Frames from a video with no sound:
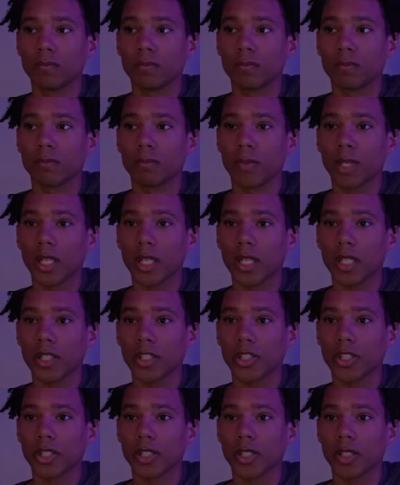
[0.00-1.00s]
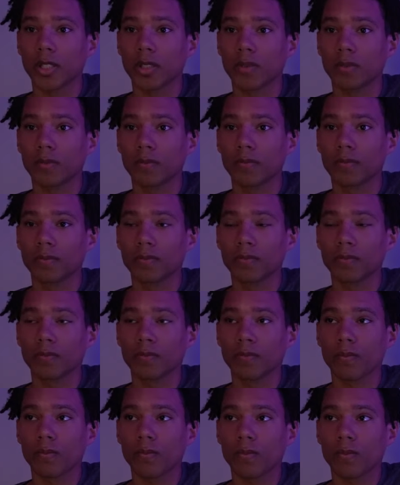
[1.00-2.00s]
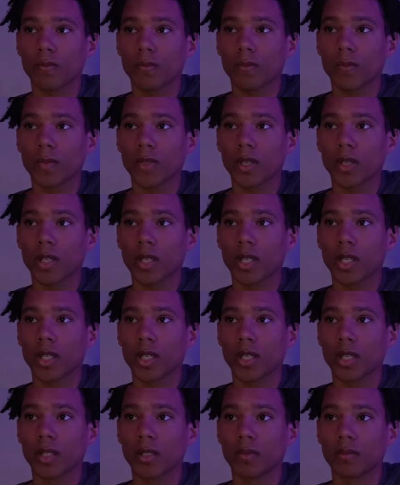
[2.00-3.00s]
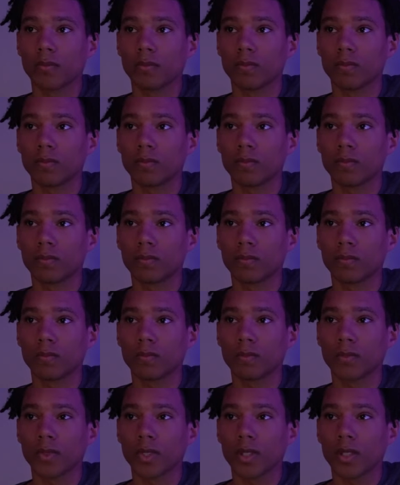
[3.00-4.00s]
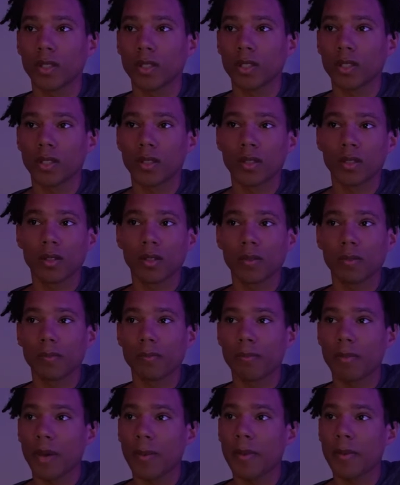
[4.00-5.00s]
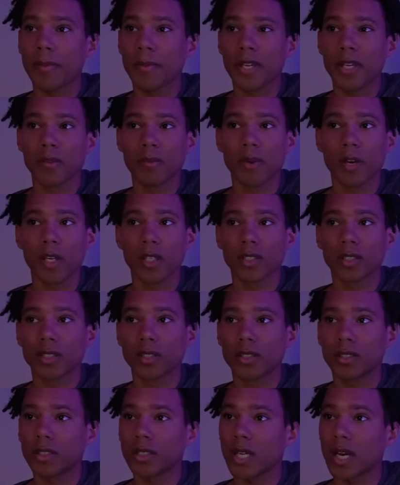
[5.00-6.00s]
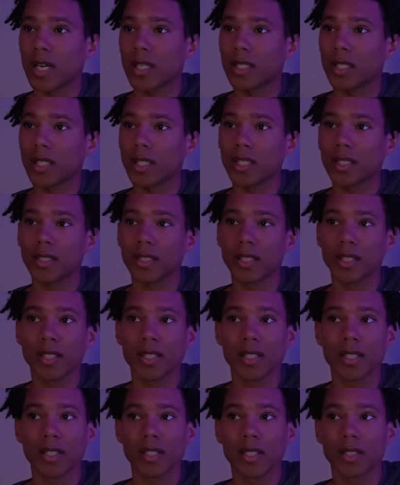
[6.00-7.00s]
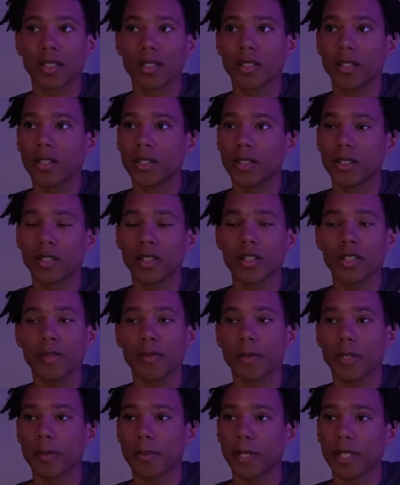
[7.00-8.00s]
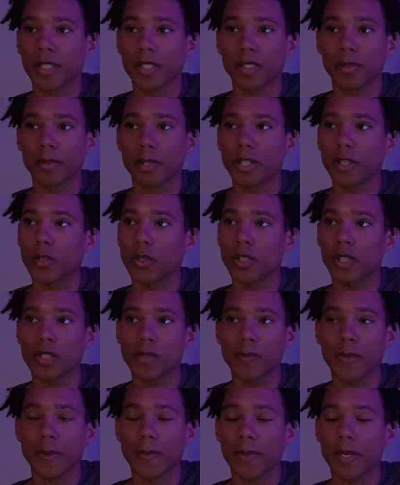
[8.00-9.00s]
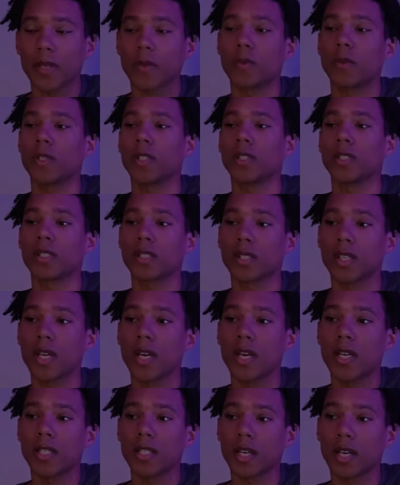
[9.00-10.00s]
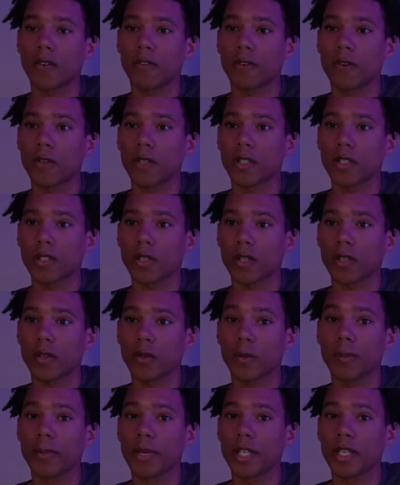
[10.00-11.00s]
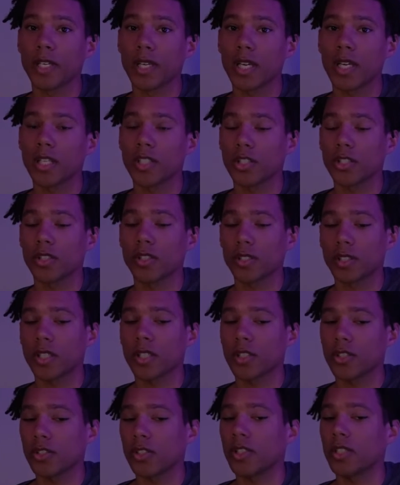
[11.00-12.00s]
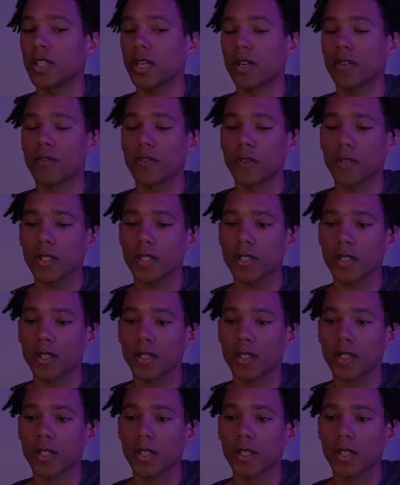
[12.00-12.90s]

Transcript: Malaysia, and maybe Myanmar, Thailand, India. There's some other places, but those aren't my main ones that I focus on, or main Asian countries that I focus on,